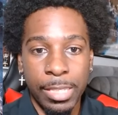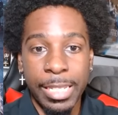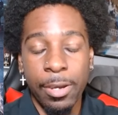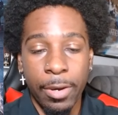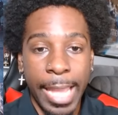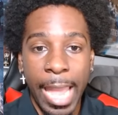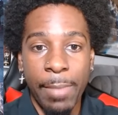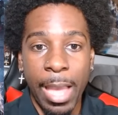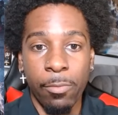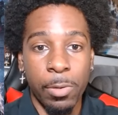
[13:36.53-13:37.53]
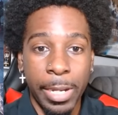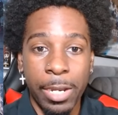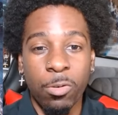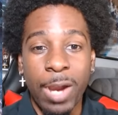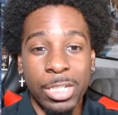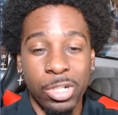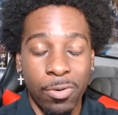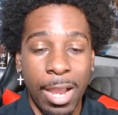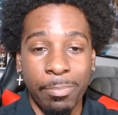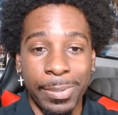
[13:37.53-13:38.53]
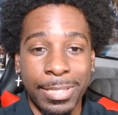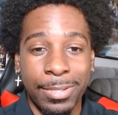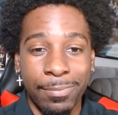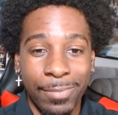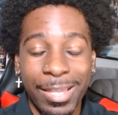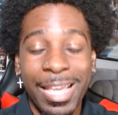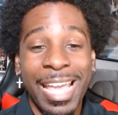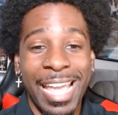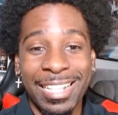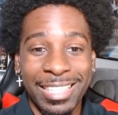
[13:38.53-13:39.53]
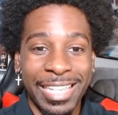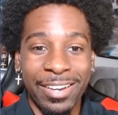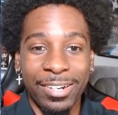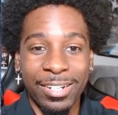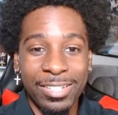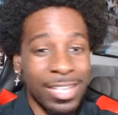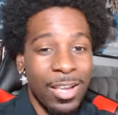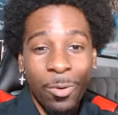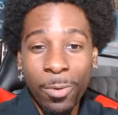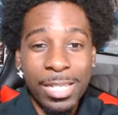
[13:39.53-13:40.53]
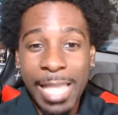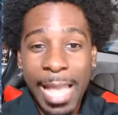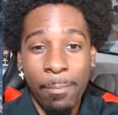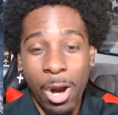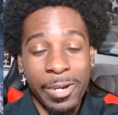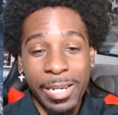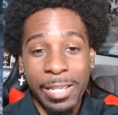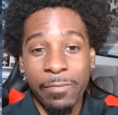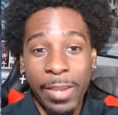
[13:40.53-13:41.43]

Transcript: The year it came out, we went and watched Krampus in theaters. Was that marketed